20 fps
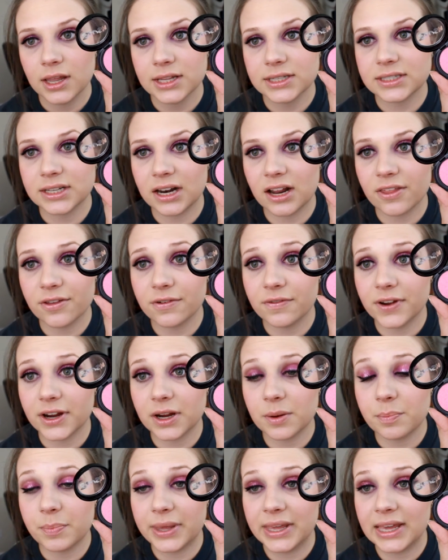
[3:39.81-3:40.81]
It's another
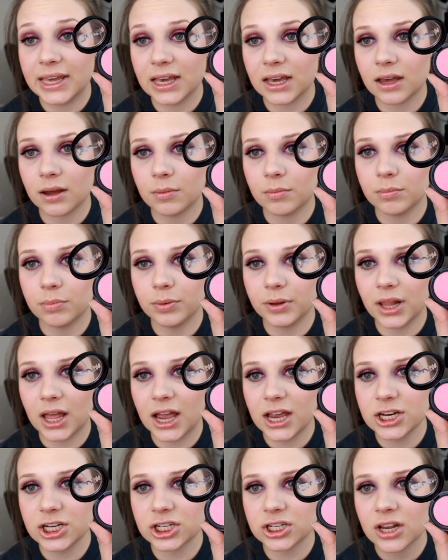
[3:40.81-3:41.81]
very pink
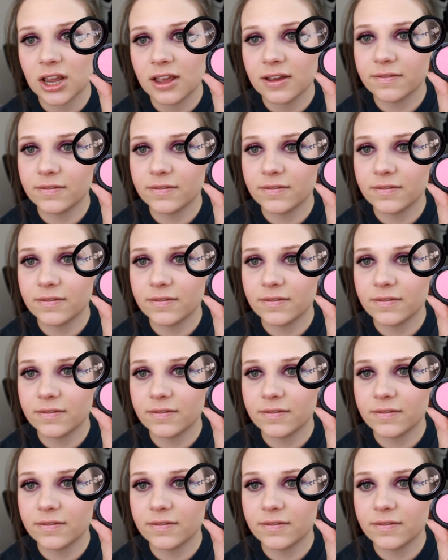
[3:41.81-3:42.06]
blush,